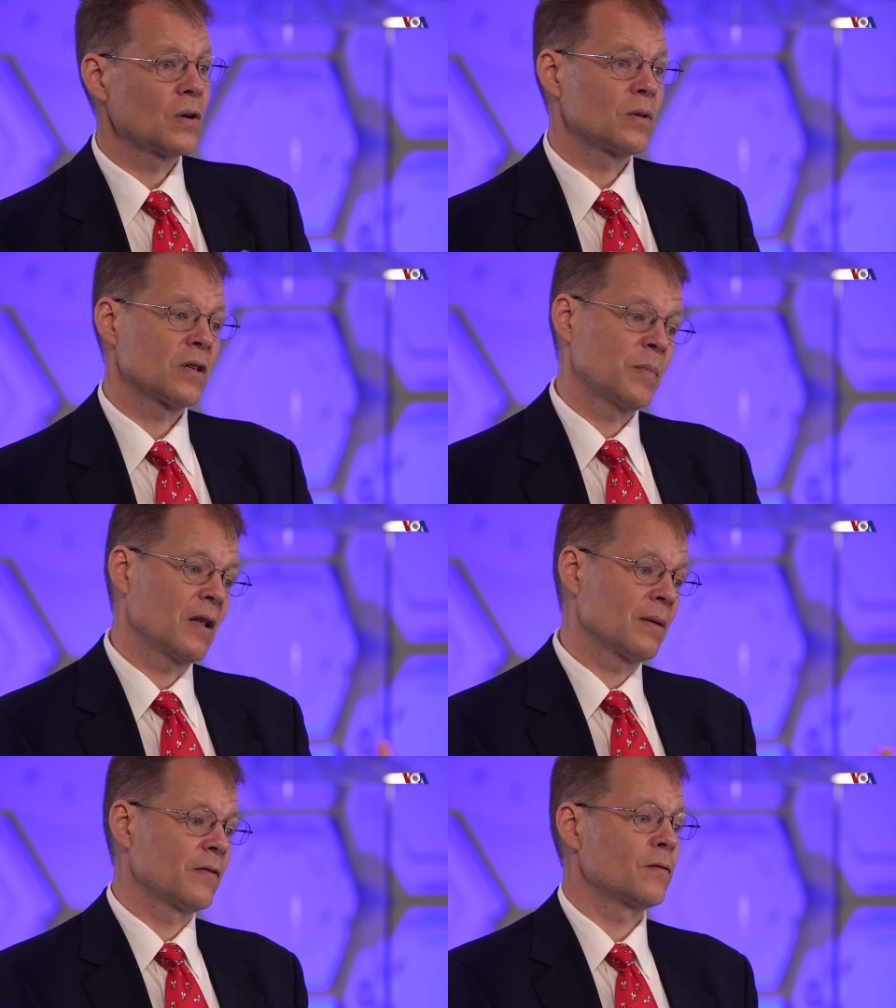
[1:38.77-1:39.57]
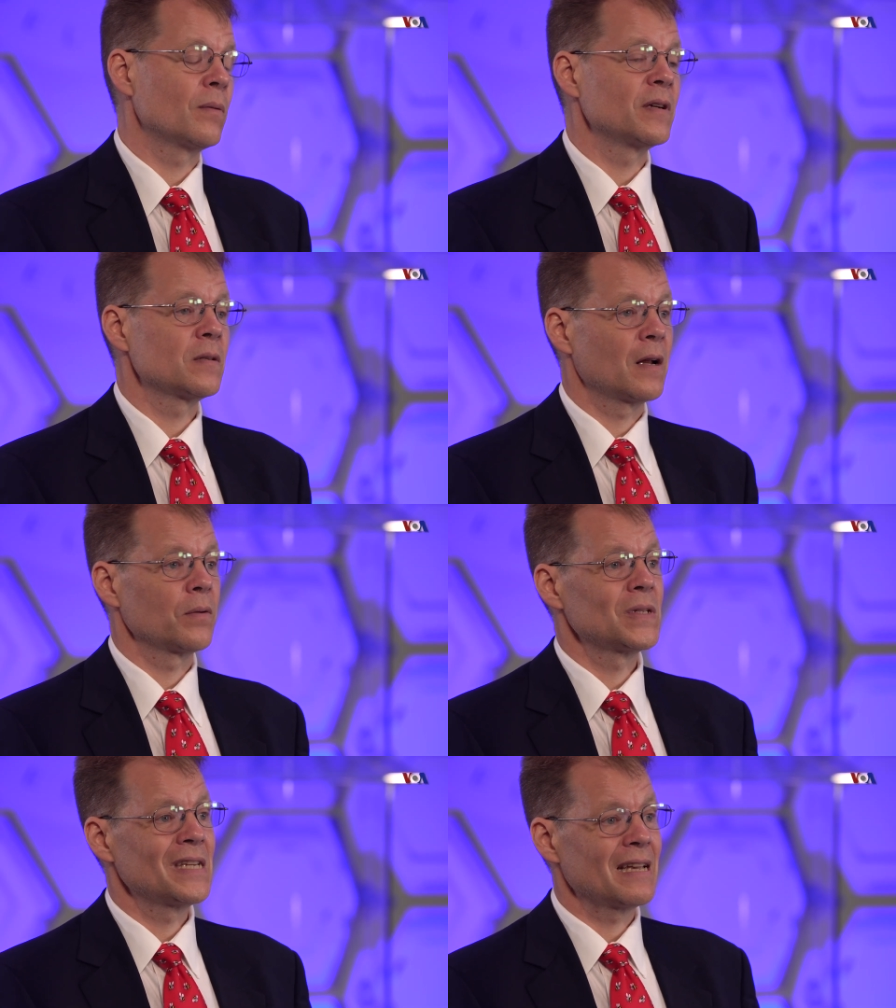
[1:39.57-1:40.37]
So the speller before me
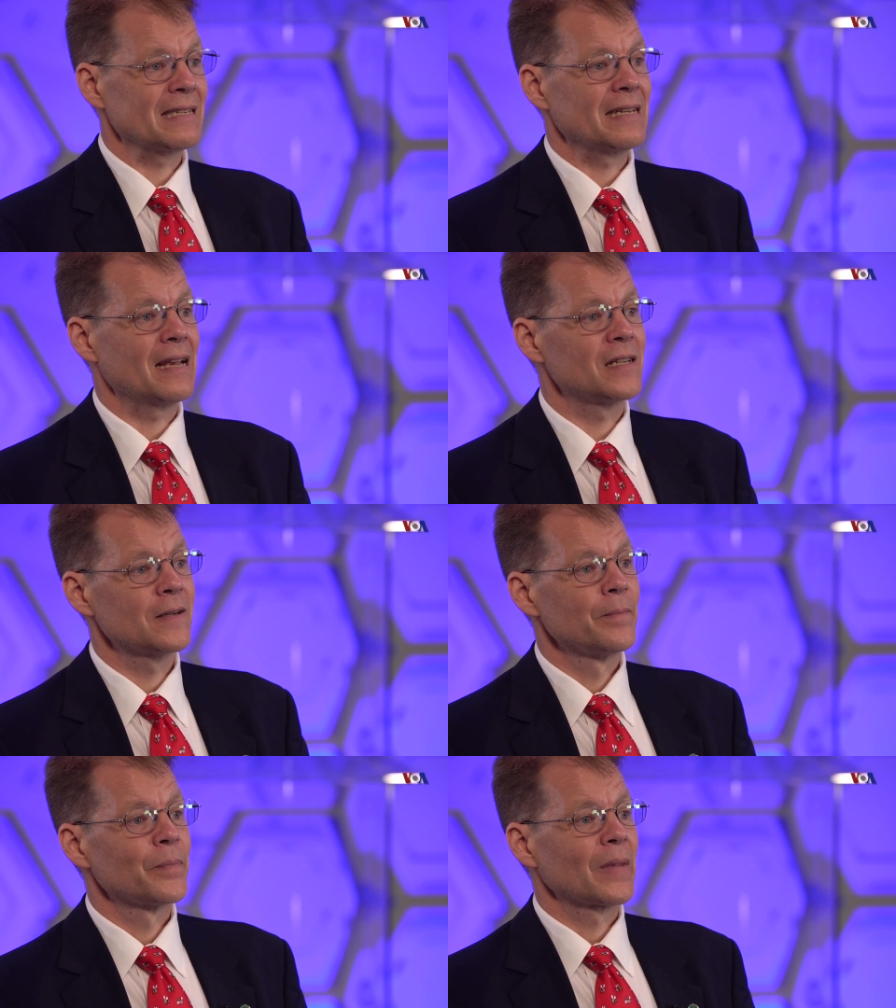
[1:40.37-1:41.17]
spelled it with TSCH,